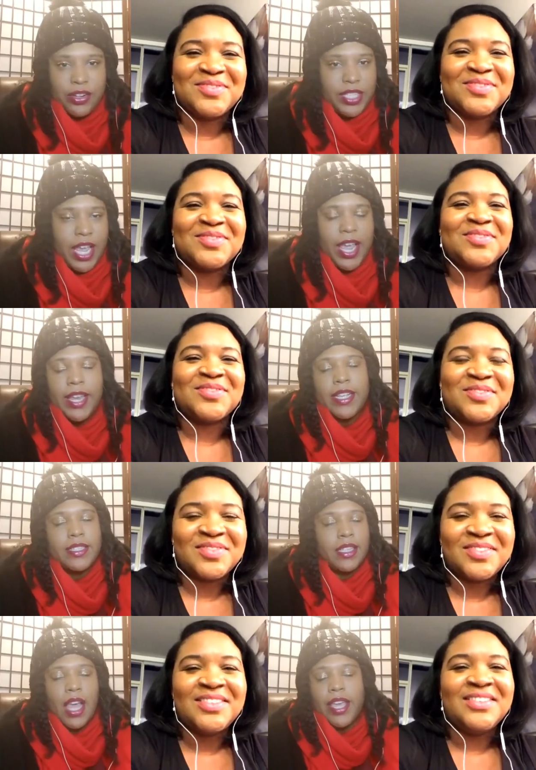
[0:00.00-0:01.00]
Speaker 1: you're saying is
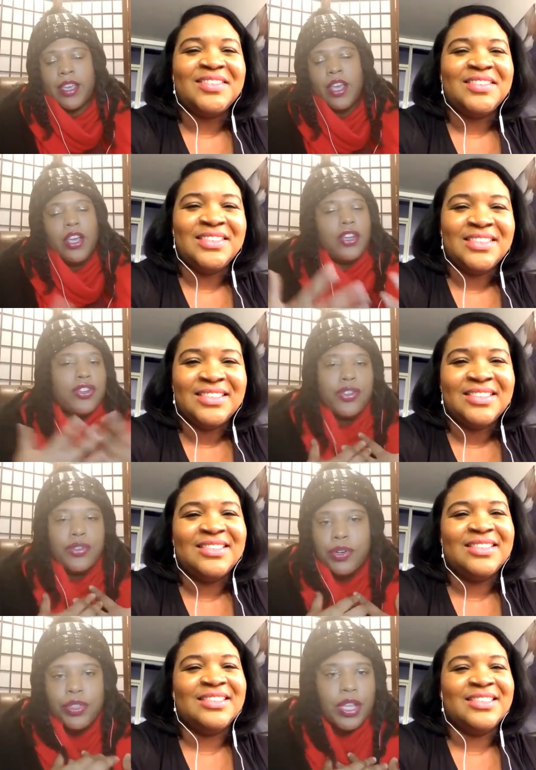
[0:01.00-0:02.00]
like,
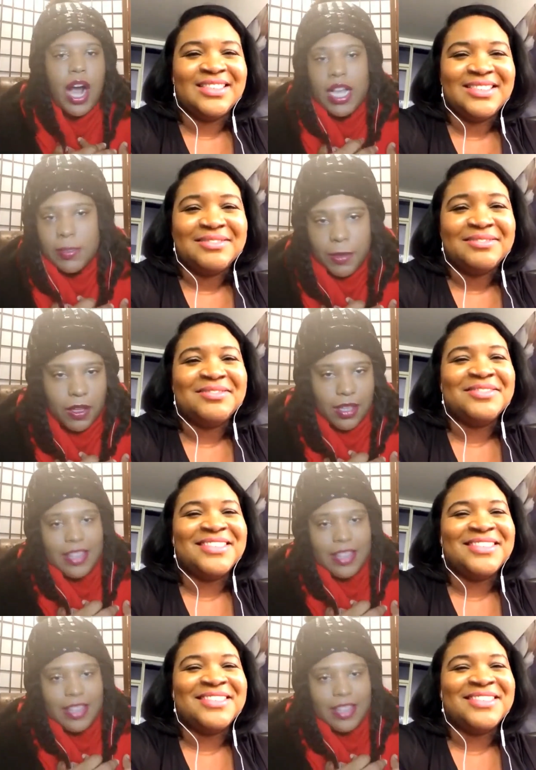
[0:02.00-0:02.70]
truth gospel